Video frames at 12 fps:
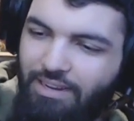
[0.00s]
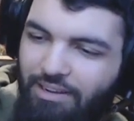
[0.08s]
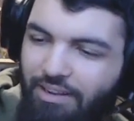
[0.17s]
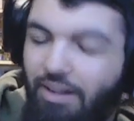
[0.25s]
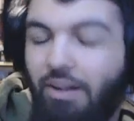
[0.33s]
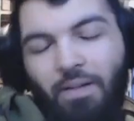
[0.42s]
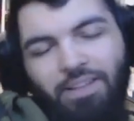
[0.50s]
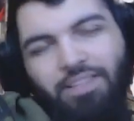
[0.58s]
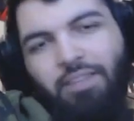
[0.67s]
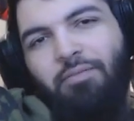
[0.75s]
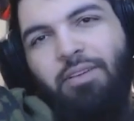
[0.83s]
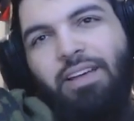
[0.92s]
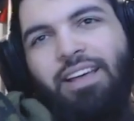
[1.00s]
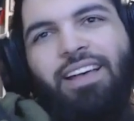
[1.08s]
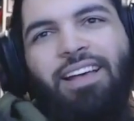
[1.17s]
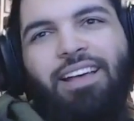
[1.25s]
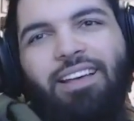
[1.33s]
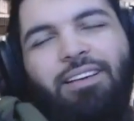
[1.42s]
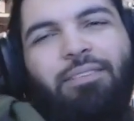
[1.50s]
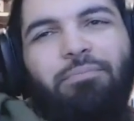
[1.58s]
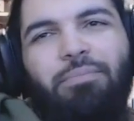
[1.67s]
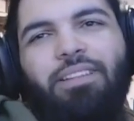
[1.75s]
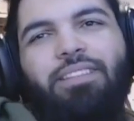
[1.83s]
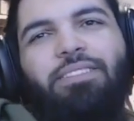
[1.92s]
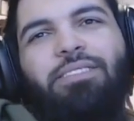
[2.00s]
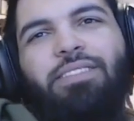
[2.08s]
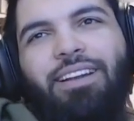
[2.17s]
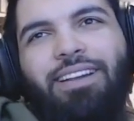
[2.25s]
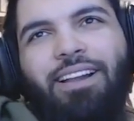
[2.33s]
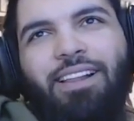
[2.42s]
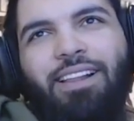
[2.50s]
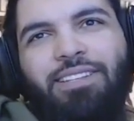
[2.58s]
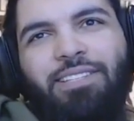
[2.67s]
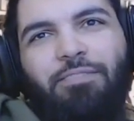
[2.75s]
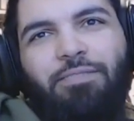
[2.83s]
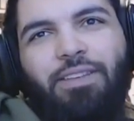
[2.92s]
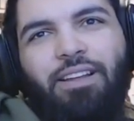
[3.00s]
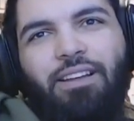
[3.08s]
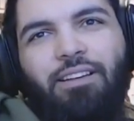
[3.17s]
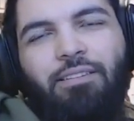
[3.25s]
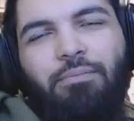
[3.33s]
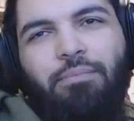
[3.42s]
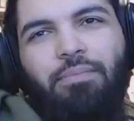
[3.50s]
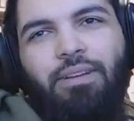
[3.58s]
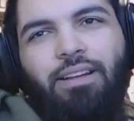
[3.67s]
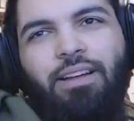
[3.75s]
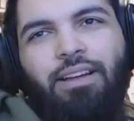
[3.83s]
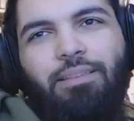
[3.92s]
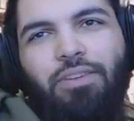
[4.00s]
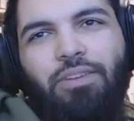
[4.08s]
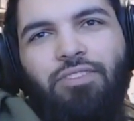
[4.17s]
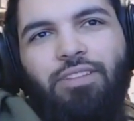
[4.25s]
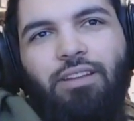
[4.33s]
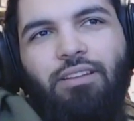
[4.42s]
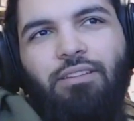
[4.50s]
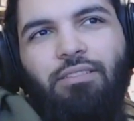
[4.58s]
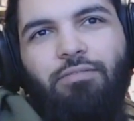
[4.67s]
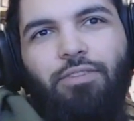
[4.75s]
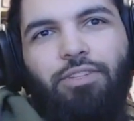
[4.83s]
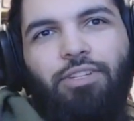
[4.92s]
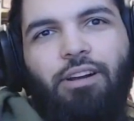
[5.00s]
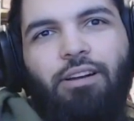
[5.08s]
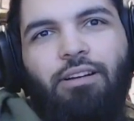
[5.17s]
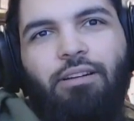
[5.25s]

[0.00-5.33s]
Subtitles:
that stuff. There's a lot of stuff that I'm interested in for sure.